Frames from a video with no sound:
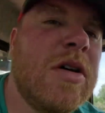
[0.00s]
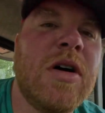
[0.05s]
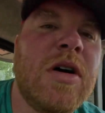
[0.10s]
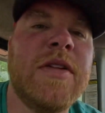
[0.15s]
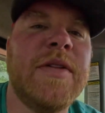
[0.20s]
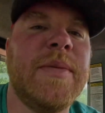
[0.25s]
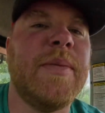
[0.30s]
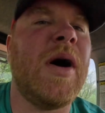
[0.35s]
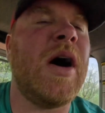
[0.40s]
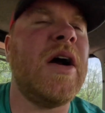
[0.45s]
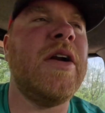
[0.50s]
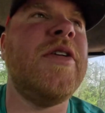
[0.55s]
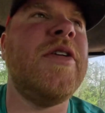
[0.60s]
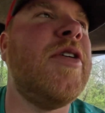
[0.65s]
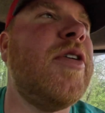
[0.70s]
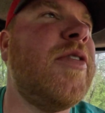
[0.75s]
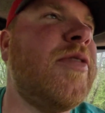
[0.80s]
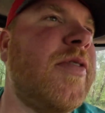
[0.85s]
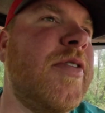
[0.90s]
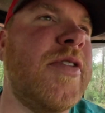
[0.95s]
on the
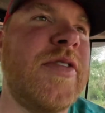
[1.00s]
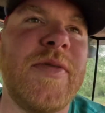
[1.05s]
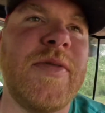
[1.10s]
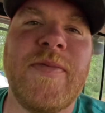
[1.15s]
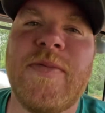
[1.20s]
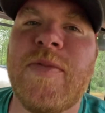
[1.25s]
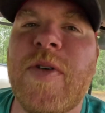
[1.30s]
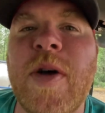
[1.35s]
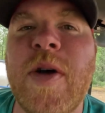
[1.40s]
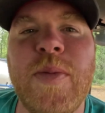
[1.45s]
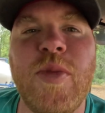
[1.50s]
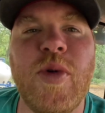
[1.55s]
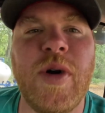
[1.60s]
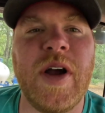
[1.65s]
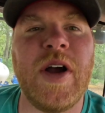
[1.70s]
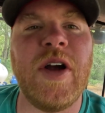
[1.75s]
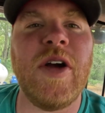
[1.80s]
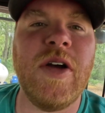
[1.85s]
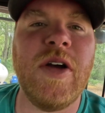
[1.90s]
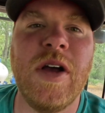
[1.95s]
monitor for
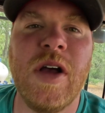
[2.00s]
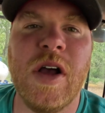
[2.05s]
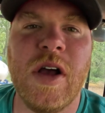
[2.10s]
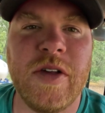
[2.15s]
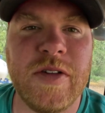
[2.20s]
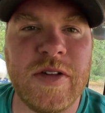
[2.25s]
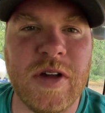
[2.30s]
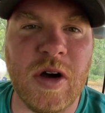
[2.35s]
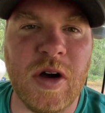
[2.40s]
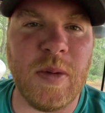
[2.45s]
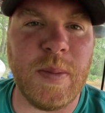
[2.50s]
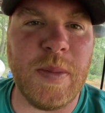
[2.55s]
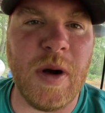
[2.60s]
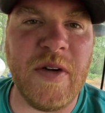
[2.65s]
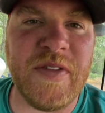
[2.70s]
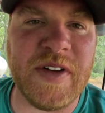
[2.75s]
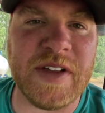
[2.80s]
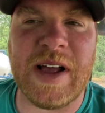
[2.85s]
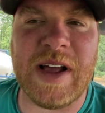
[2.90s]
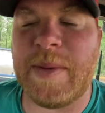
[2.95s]
firmware. So
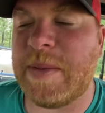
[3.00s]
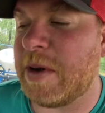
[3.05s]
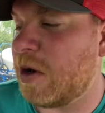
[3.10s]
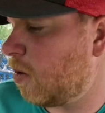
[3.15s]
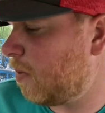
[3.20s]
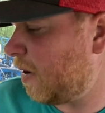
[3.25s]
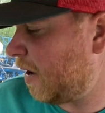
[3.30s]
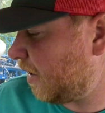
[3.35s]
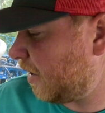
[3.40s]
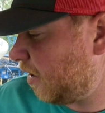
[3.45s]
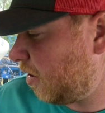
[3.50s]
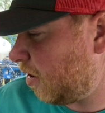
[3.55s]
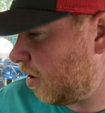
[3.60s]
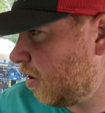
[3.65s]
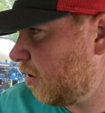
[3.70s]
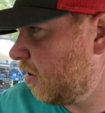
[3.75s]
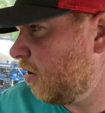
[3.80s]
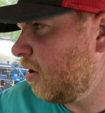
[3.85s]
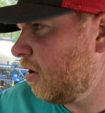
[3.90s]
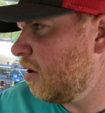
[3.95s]
perfect time to go back here
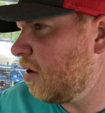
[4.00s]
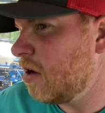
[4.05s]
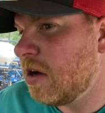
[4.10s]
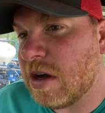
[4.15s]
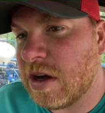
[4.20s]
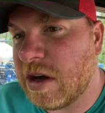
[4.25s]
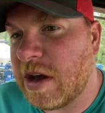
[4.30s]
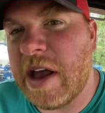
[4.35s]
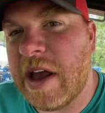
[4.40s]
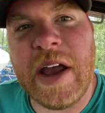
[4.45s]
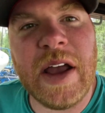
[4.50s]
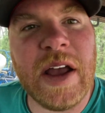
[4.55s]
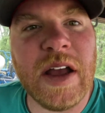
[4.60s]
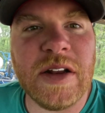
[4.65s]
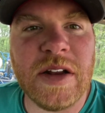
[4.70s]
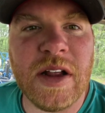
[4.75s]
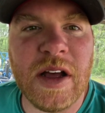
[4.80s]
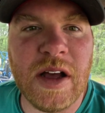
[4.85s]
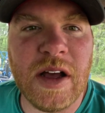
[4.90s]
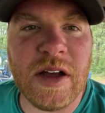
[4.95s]

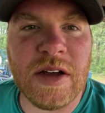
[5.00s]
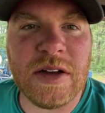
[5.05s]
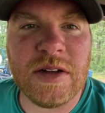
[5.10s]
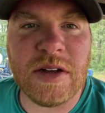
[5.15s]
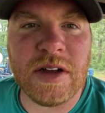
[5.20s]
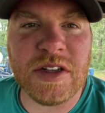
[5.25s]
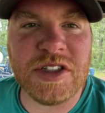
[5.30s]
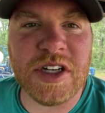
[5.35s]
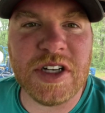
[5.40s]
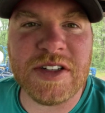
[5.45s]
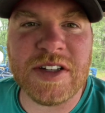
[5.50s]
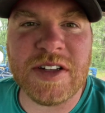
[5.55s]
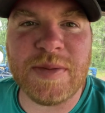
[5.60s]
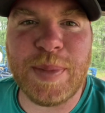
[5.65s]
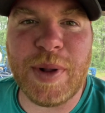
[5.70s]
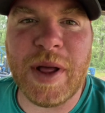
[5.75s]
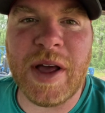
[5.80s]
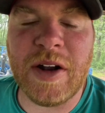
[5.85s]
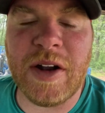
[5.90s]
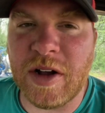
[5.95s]
and adjust this
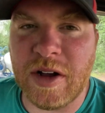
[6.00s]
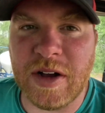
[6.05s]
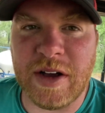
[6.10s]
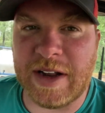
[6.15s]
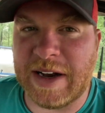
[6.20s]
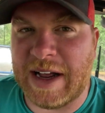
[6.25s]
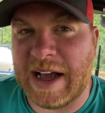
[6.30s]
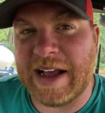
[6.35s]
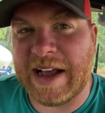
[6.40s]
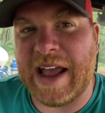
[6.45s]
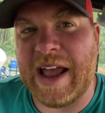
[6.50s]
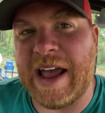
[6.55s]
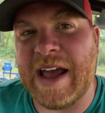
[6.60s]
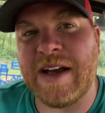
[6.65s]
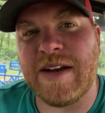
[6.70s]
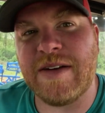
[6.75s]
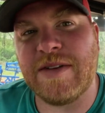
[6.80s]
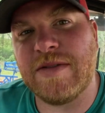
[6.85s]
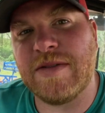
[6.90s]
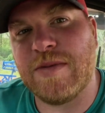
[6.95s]
planter. And I
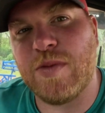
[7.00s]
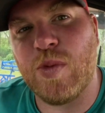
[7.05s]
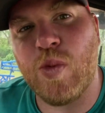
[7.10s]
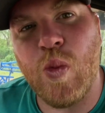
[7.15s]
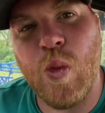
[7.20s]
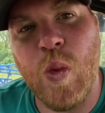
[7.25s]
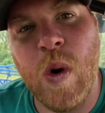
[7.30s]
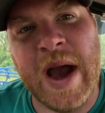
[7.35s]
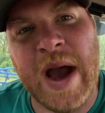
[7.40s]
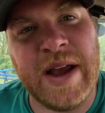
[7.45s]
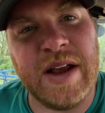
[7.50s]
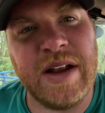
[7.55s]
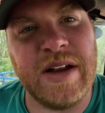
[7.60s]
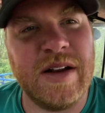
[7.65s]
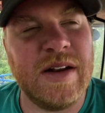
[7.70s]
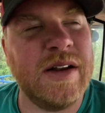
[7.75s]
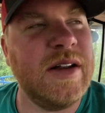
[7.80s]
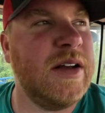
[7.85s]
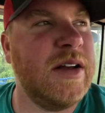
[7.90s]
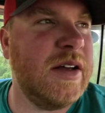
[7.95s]
can't wait
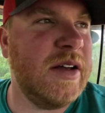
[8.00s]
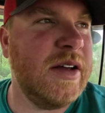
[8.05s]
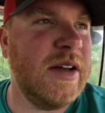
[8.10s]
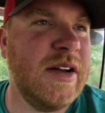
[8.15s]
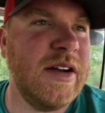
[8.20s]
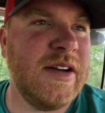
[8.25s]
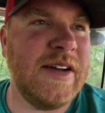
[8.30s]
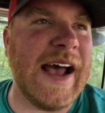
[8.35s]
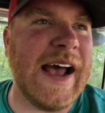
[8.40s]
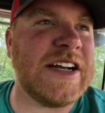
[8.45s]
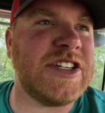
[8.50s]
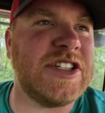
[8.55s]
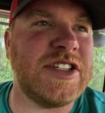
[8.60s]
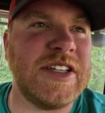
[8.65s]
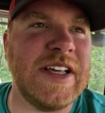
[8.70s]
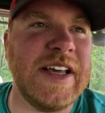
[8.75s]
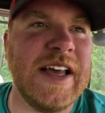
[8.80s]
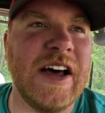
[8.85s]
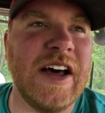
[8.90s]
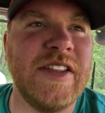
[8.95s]
to actually
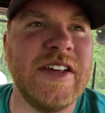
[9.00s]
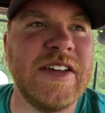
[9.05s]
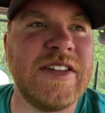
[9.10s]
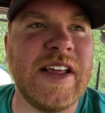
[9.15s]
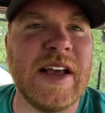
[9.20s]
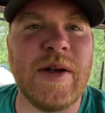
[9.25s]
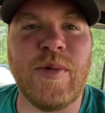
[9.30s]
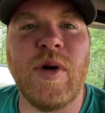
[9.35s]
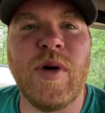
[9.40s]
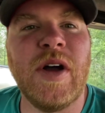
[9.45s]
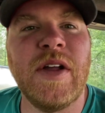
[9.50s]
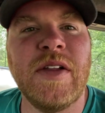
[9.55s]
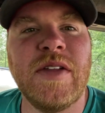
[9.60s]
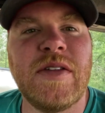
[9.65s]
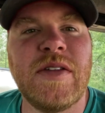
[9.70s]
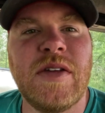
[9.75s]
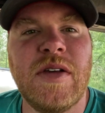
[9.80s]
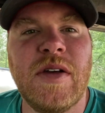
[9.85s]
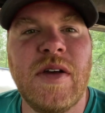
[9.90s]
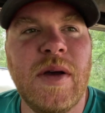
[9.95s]
see how this thing
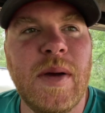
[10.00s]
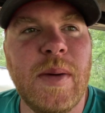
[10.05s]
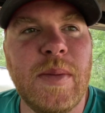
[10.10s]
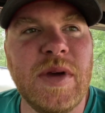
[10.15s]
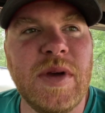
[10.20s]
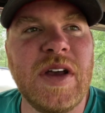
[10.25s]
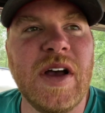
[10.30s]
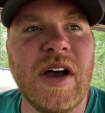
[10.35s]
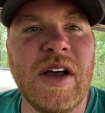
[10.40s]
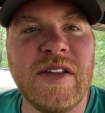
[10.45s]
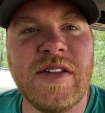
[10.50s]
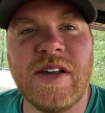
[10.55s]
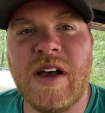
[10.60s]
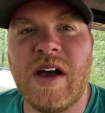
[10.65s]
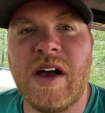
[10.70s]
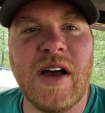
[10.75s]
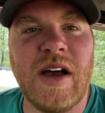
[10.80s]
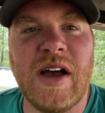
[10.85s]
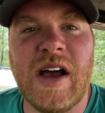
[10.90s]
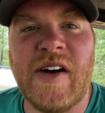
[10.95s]
runs, because
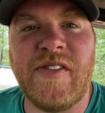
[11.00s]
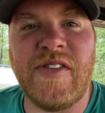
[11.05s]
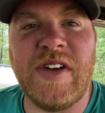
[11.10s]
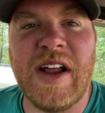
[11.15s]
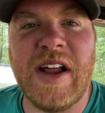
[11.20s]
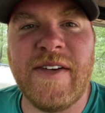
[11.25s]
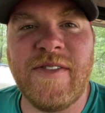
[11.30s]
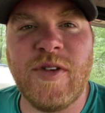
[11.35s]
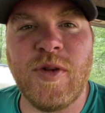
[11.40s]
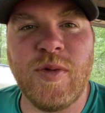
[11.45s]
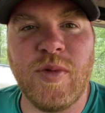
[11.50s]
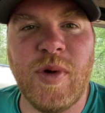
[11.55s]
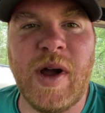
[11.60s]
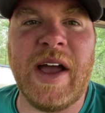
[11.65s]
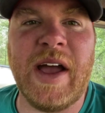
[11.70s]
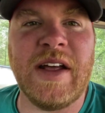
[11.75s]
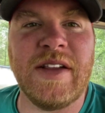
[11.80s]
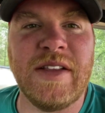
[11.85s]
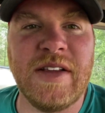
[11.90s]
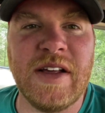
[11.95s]
I've never
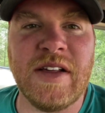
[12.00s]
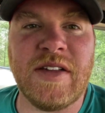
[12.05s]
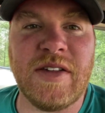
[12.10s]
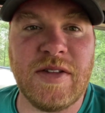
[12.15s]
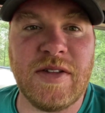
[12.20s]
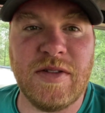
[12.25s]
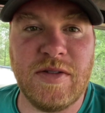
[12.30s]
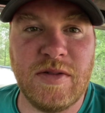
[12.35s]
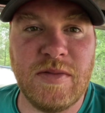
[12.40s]
ran this